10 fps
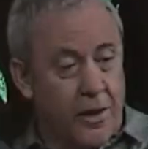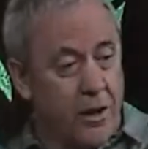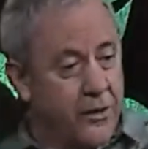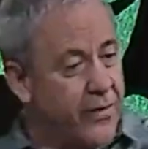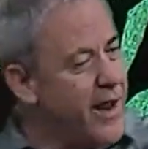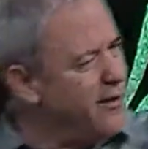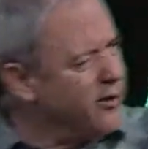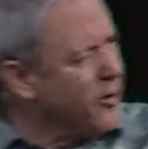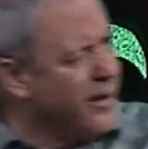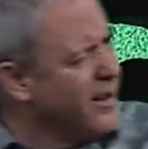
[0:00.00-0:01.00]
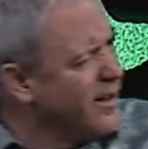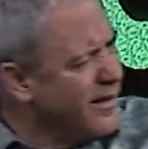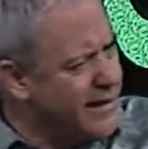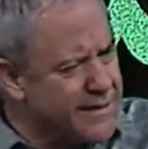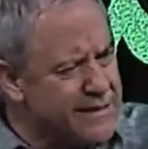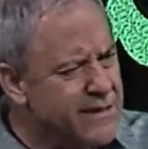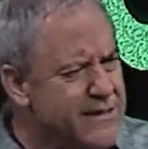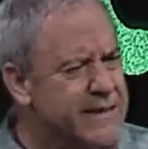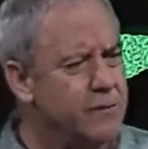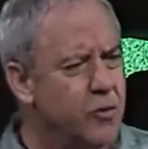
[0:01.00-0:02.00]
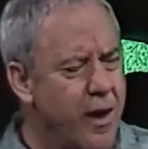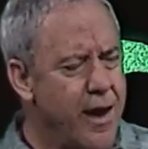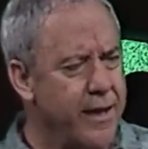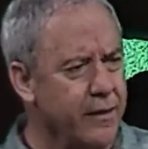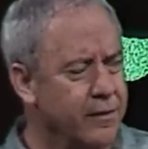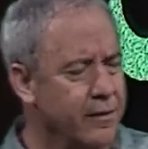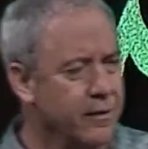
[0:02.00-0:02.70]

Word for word: at all of that. And you're going, That doesn't seem right.